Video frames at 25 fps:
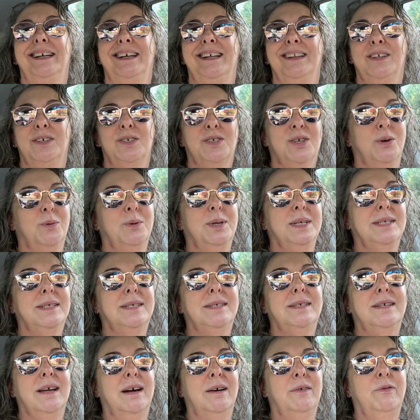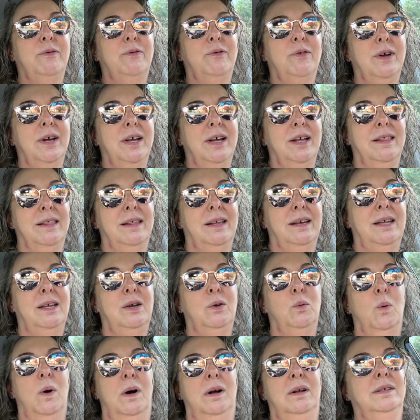There's always stuff that he
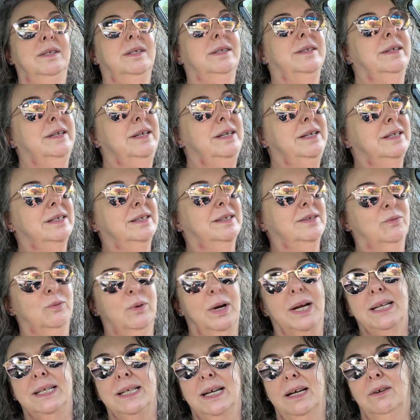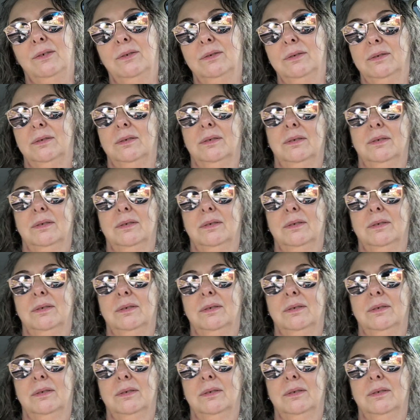wants that he doesn't write down